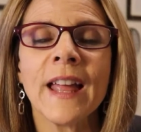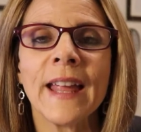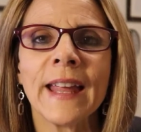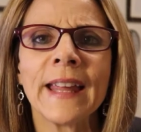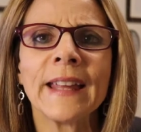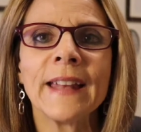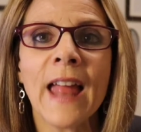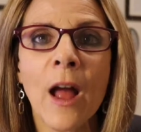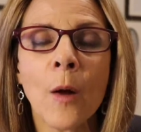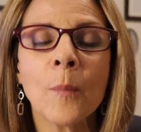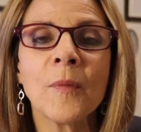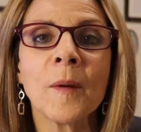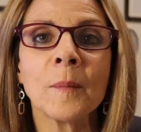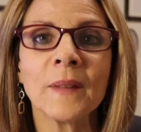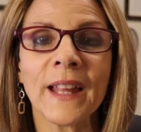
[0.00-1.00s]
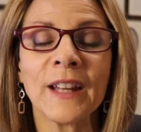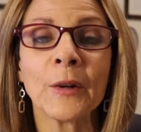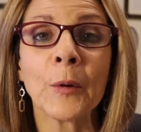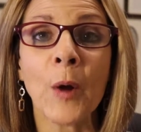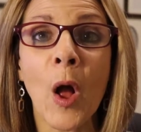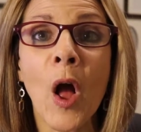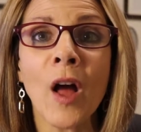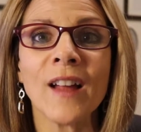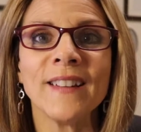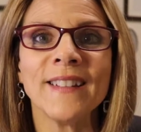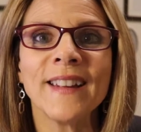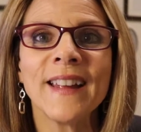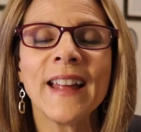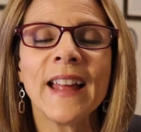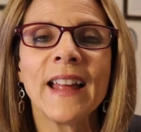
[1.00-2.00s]
It can help them later on.
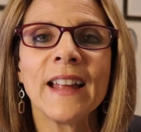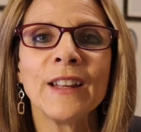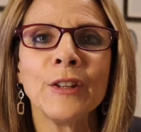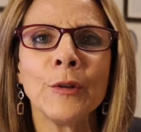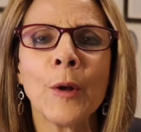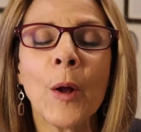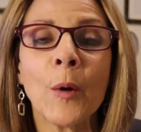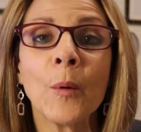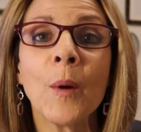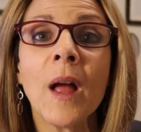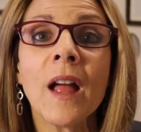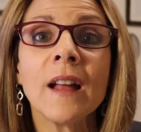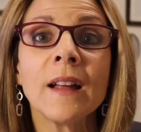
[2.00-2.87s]
You know,